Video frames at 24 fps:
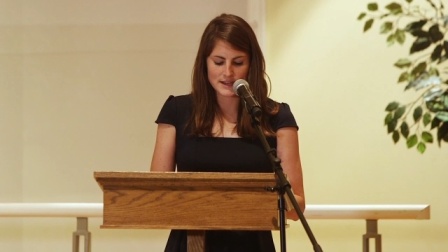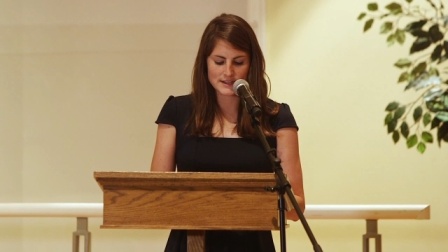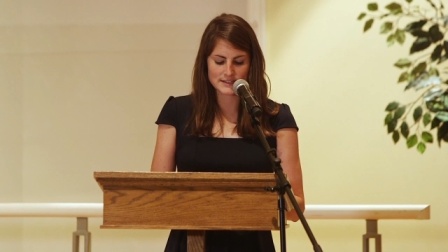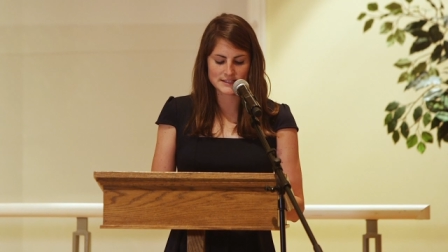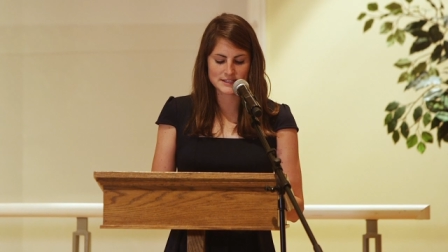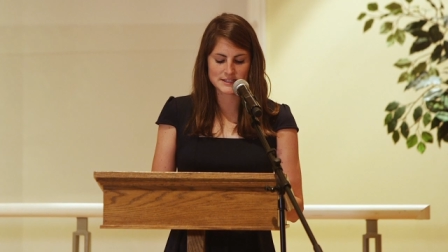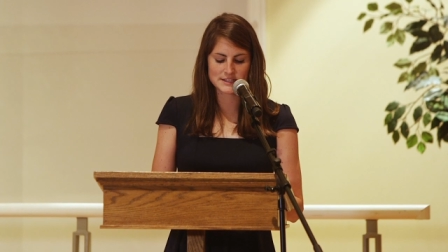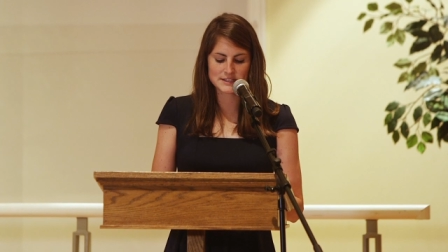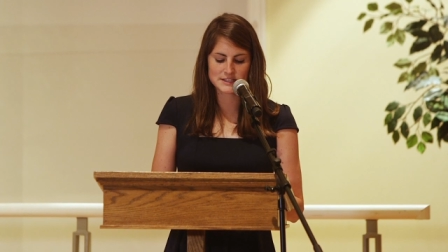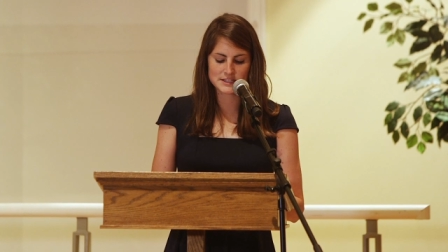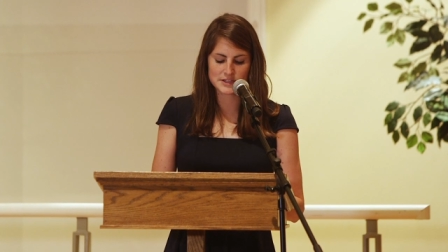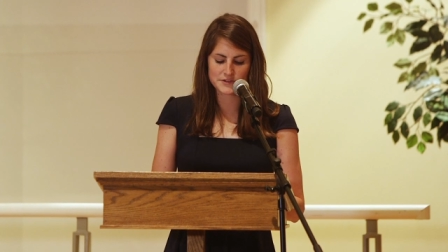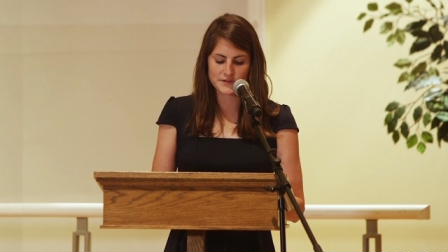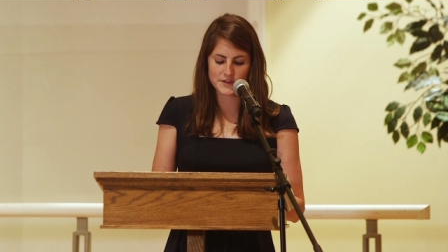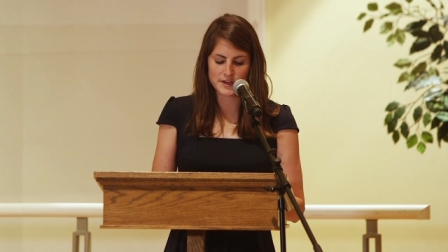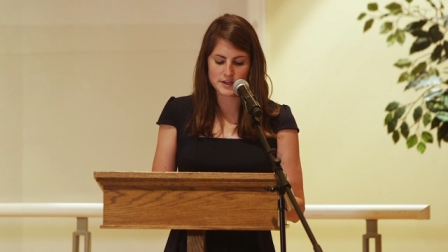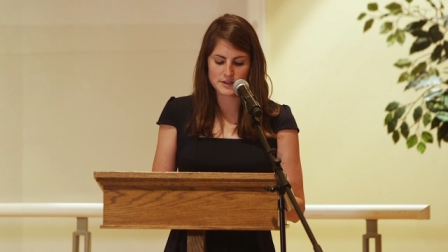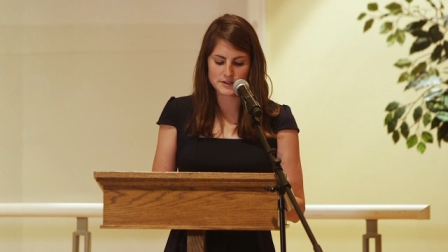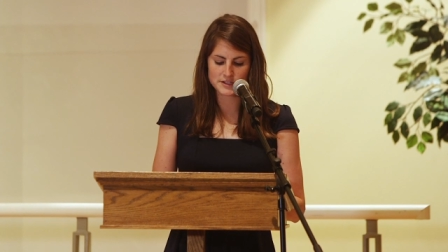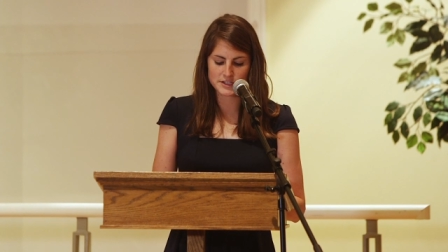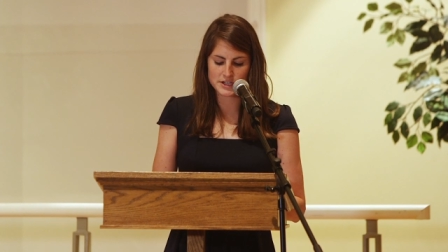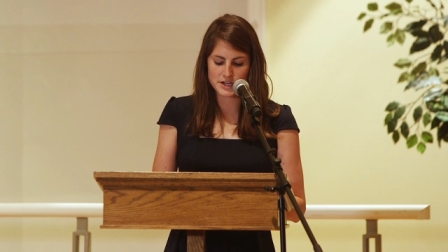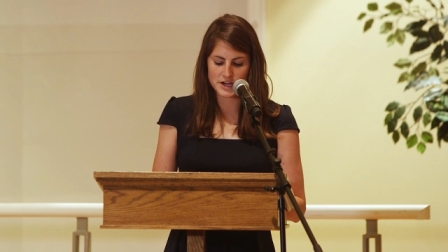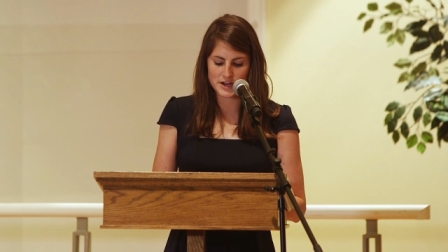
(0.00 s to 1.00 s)
Since the
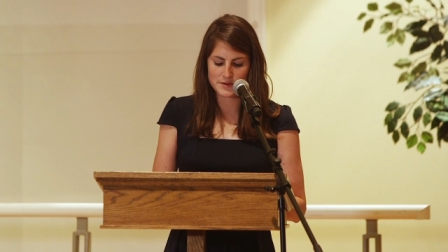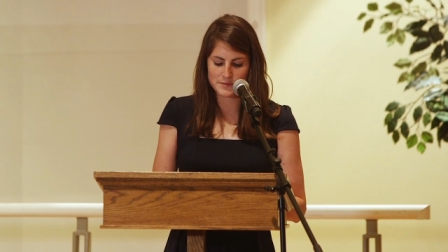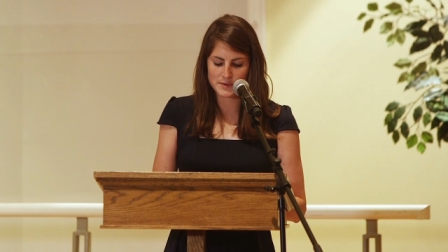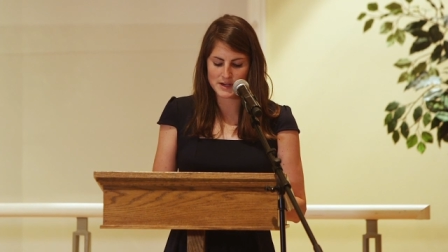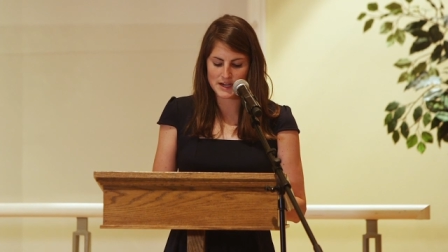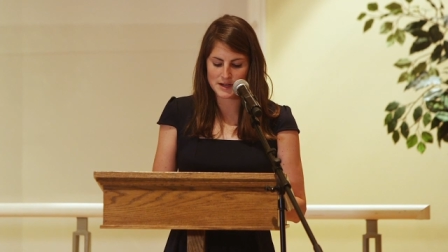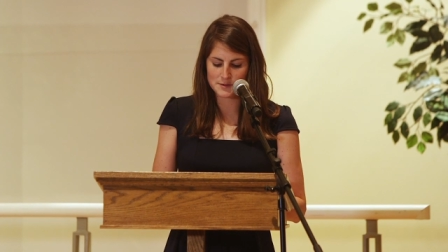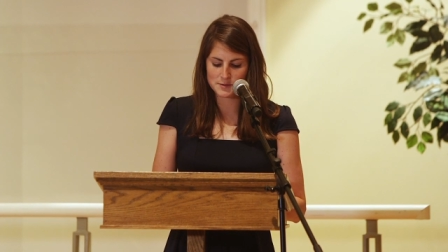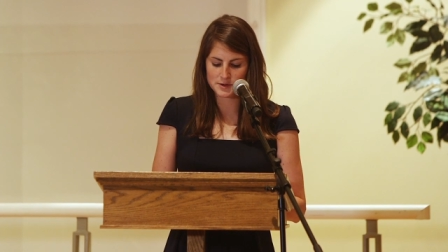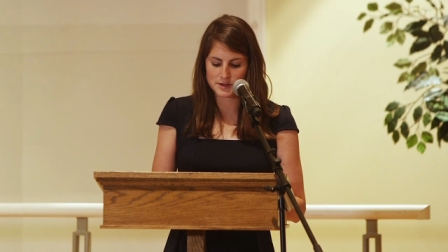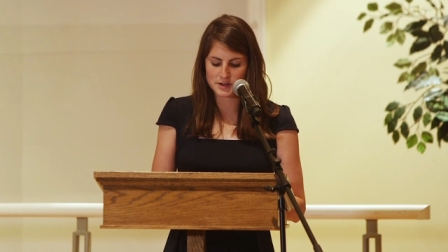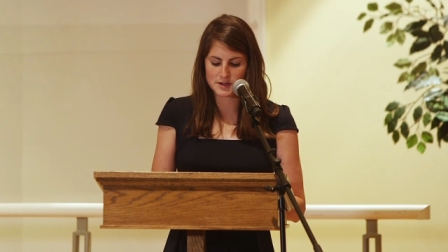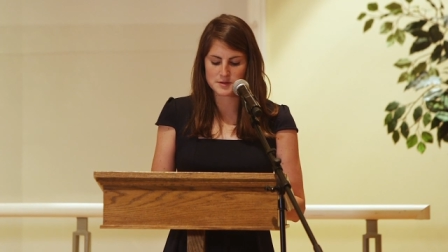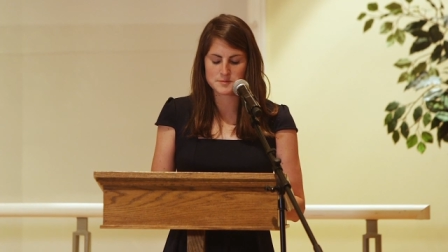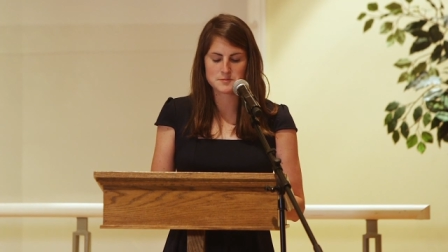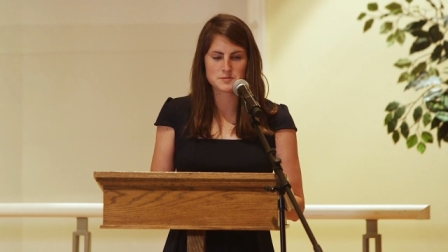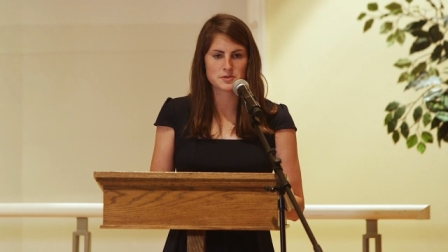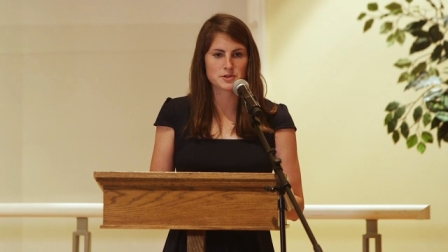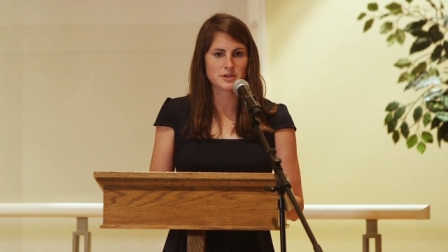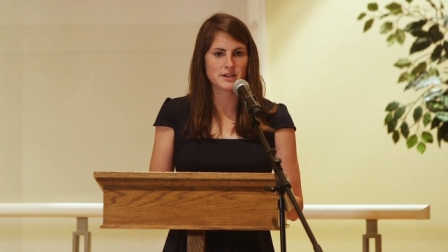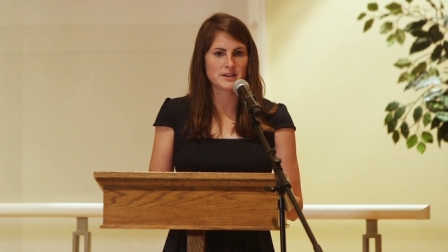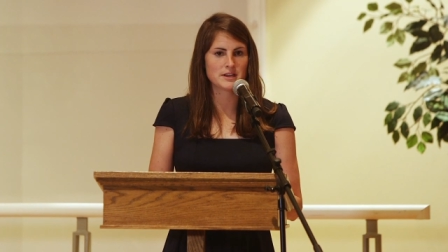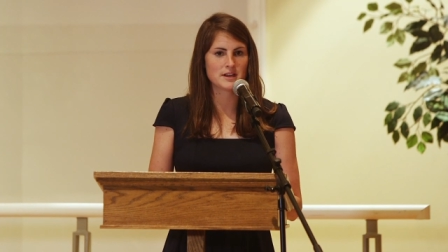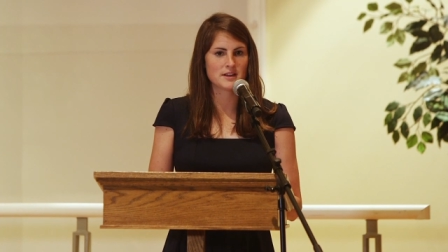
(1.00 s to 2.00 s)
Fellows year, I've been able
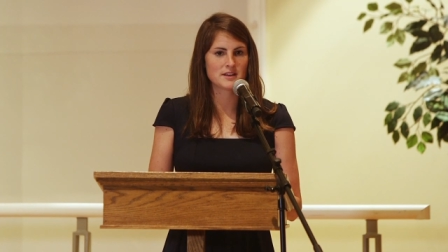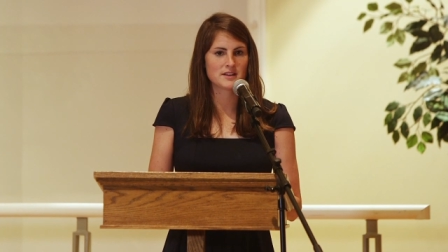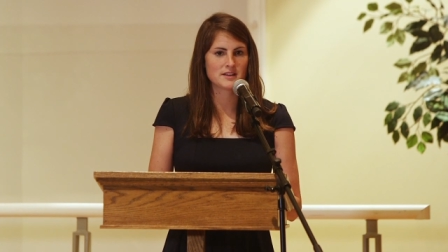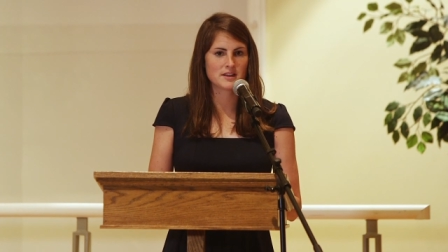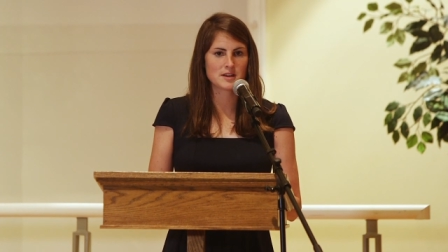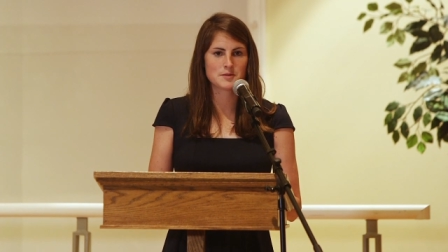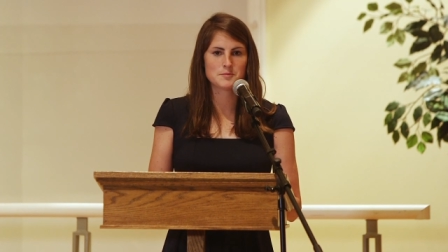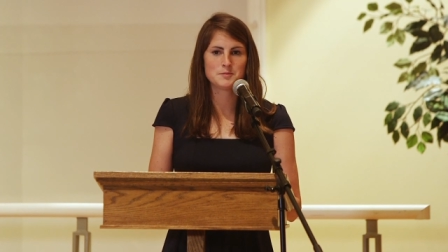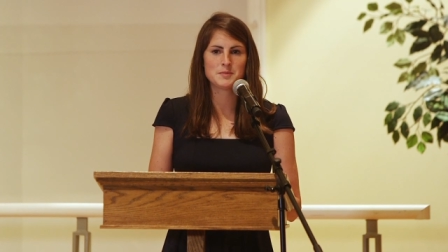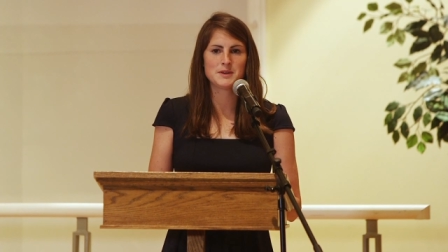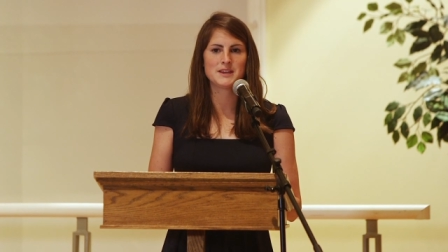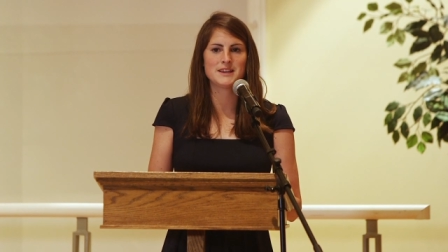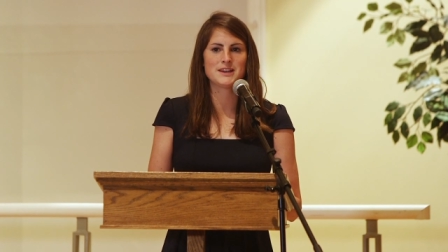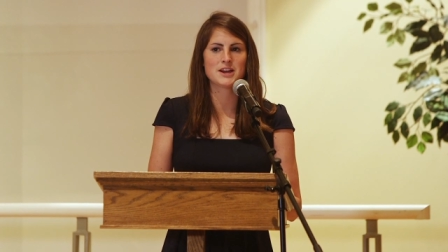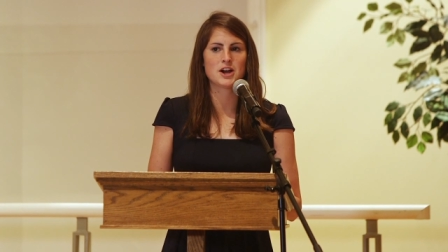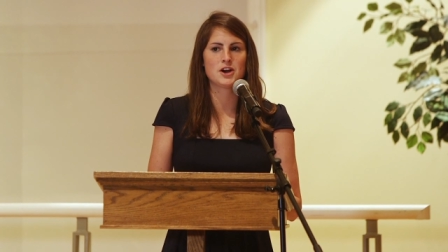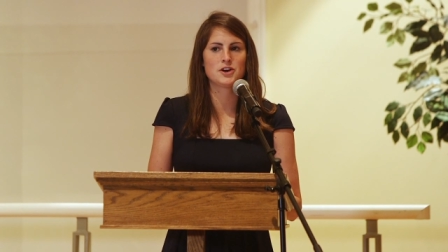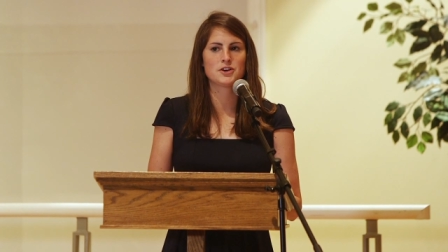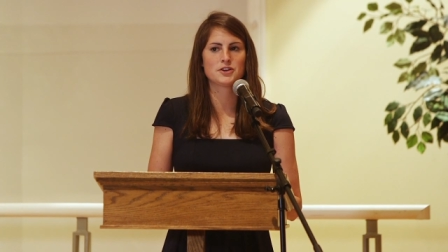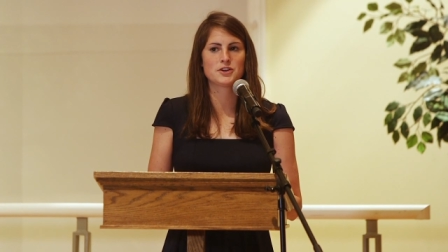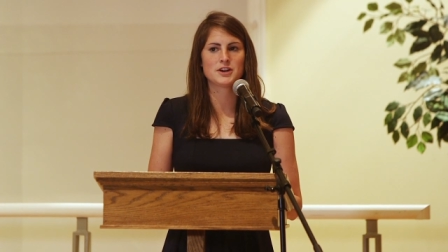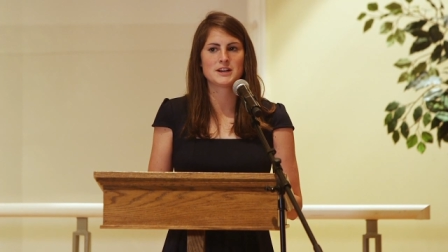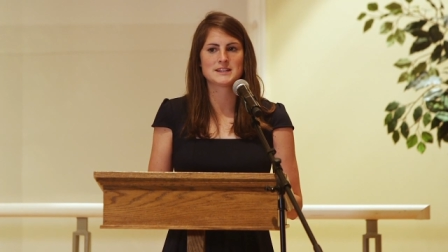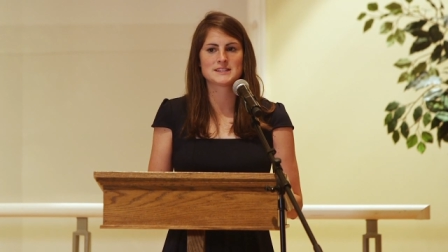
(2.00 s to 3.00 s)
to compete
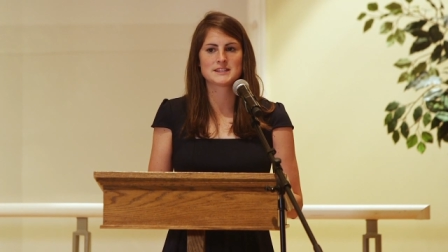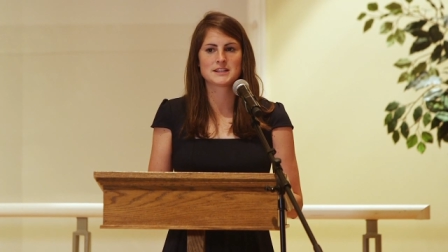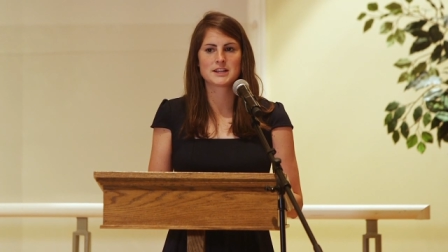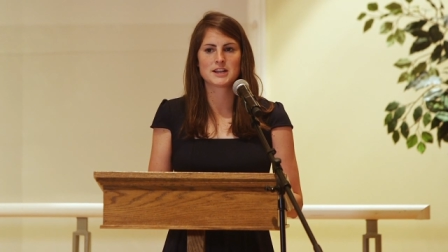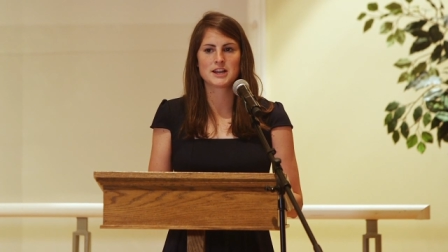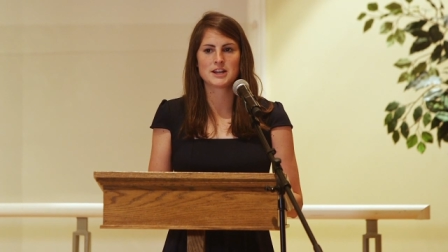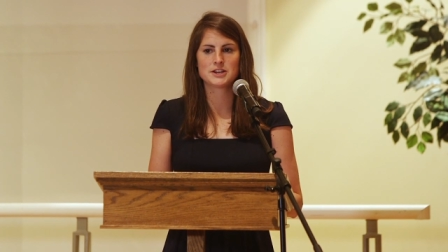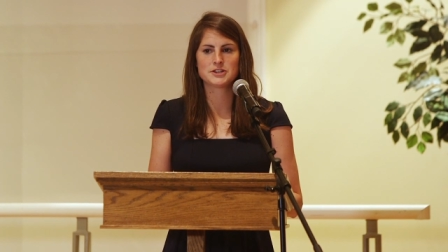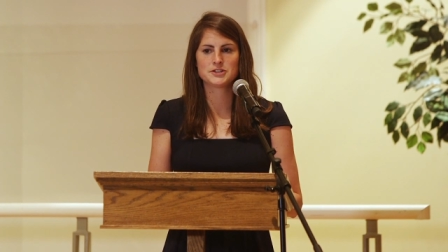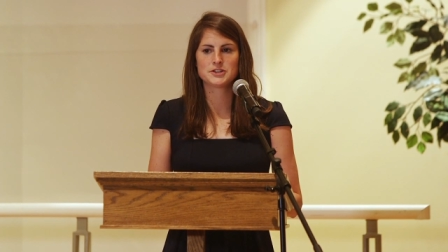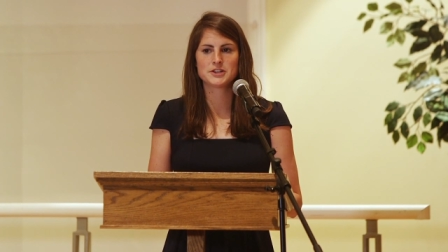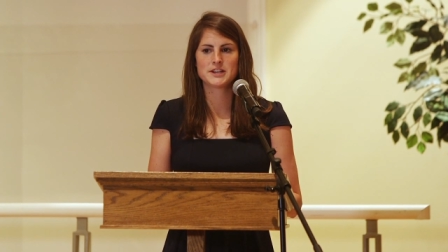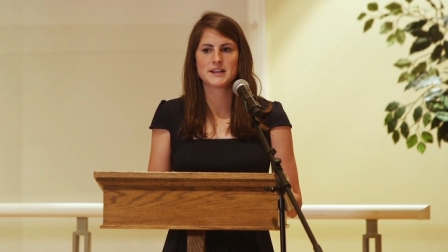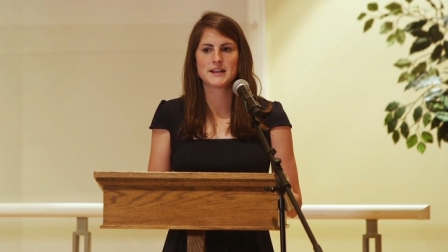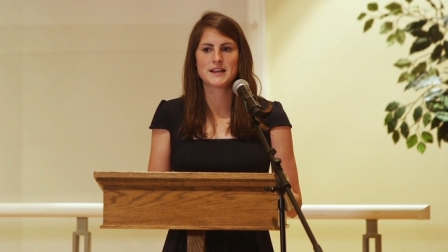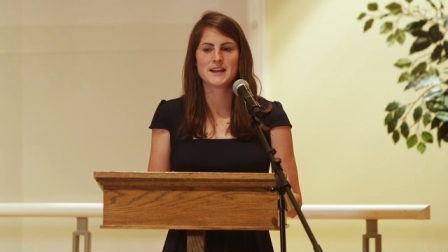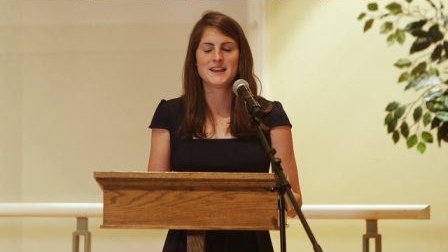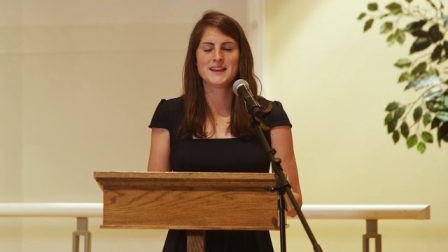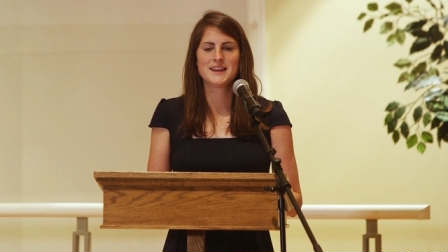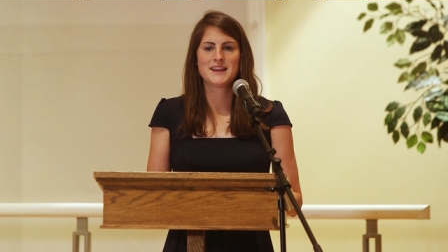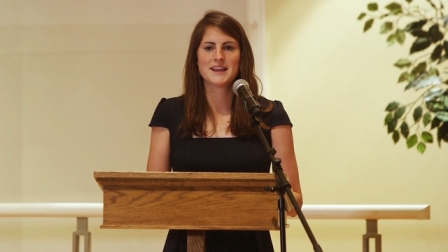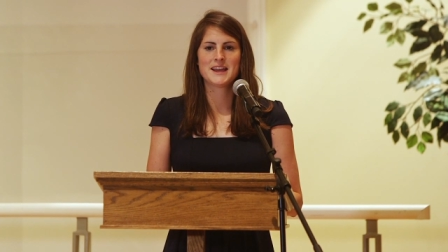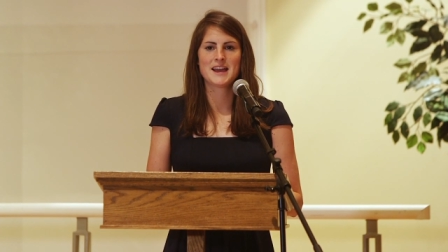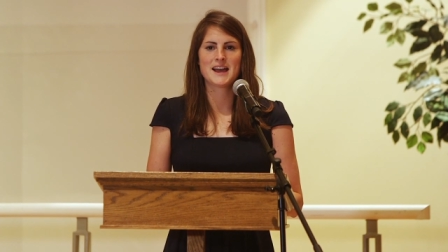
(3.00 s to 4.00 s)
all across the country.